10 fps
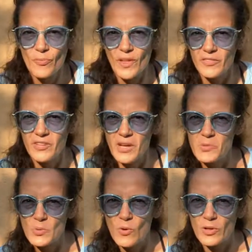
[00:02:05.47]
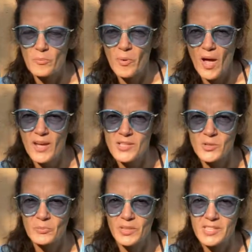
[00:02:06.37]
My neighbor's walking by, so I'm
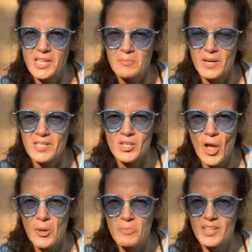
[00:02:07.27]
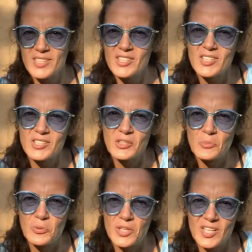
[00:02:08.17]
going to take my time because this isn't the
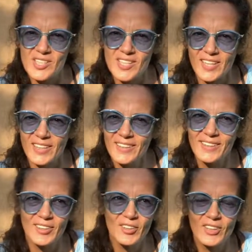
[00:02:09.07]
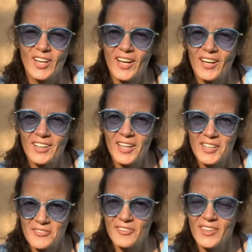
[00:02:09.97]
prettiest thing. It can look kind of
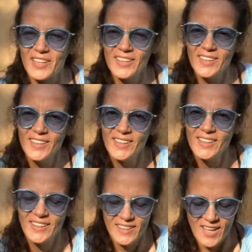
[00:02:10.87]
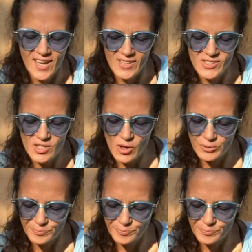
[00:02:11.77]
funny. Yeah, so